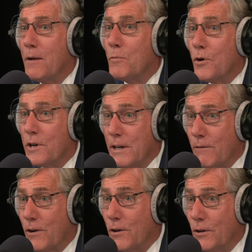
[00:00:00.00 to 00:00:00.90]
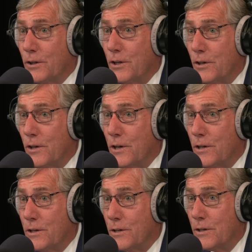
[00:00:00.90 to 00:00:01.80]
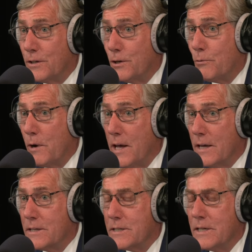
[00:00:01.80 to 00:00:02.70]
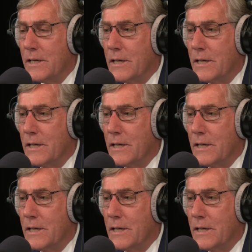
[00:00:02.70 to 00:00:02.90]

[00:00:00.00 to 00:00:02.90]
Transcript: and more difficult to, to to raise.